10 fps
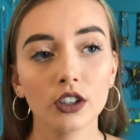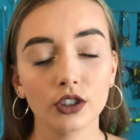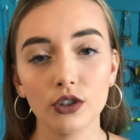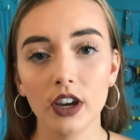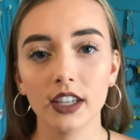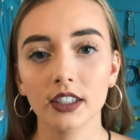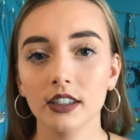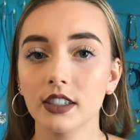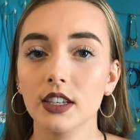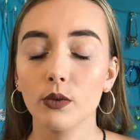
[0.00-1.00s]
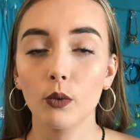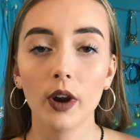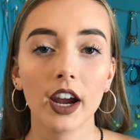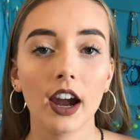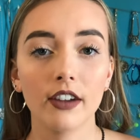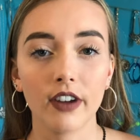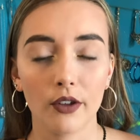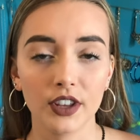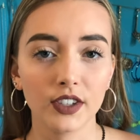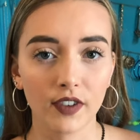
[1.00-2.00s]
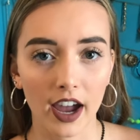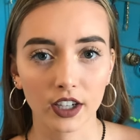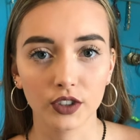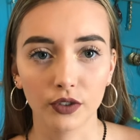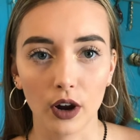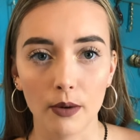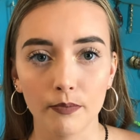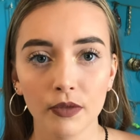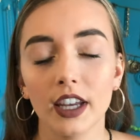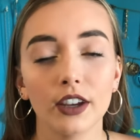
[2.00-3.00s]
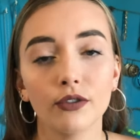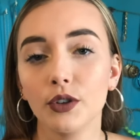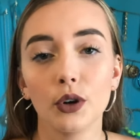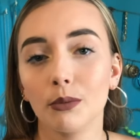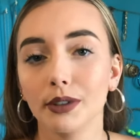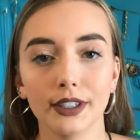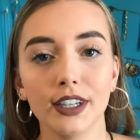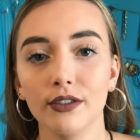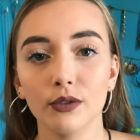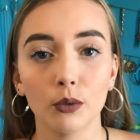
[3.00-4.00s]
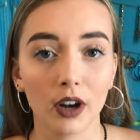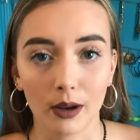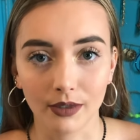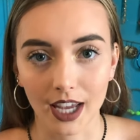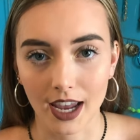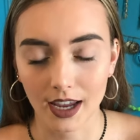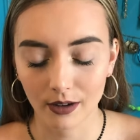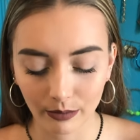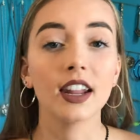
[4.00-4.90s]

so you guys can see where I found these facts from if you don't believe what I'm saying.